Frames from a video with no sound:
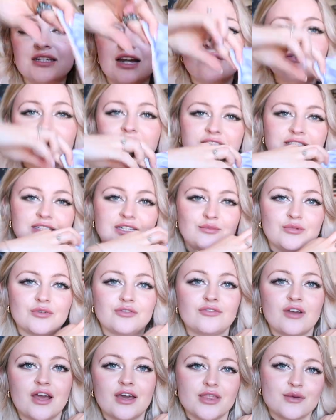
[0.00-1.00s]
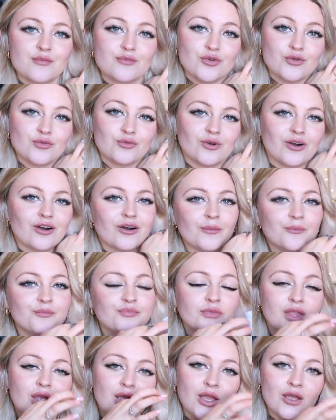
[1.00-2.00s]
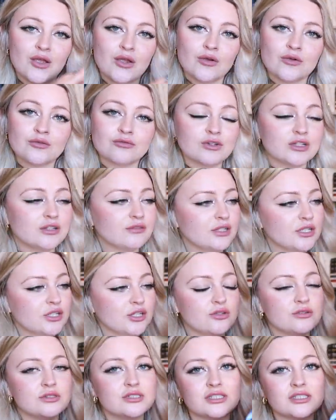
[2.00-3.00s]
Definitely prefer the moon one. Really, really cute